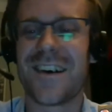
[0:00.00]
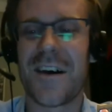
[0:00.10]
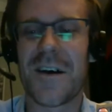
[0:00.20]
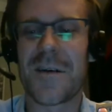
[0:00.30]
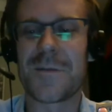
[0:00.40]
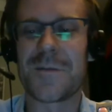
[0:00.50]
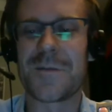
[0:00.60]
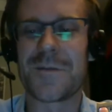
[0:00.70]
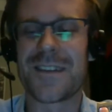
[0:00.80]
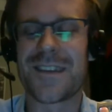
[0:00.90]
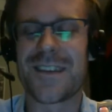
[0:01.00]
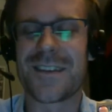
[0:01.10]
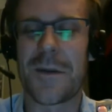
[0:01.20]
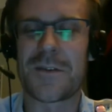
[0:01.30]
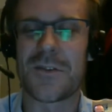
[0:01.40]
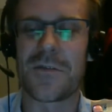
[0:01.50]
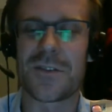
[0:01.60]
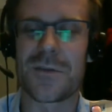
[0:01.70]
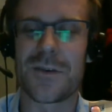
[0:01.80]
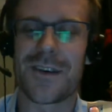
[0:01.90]
Because I'm not sure if
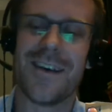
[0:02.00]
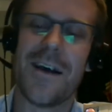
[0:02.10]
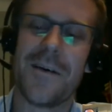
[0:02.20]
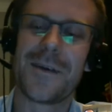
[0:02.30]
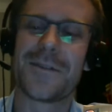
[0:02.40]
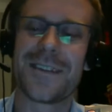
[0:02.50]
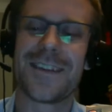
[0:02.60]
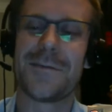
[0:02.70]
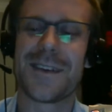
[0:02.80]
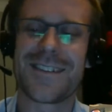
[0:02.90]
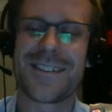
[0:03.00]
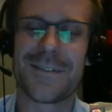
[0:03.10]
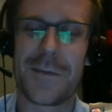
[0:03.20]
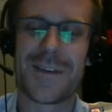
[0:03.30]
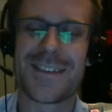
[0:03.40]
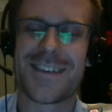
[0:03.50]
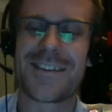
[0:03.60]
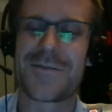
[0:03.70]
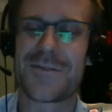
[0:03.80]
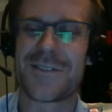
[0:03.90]
it's going to be a bit of a litmus
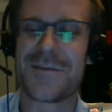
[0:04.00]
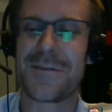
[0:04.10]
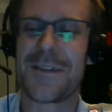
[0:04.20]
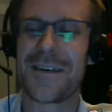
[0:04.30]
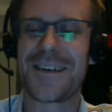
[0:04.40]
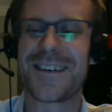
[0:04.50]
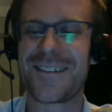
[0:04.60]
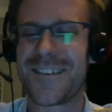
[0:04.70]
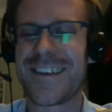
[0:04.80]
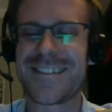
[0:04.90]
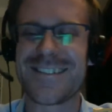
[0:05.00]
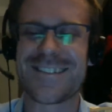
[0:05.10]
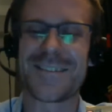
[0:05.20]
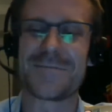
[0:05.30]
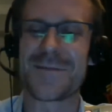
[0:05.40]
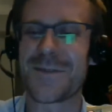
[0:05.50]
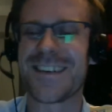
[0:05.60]
test for some of the relationships,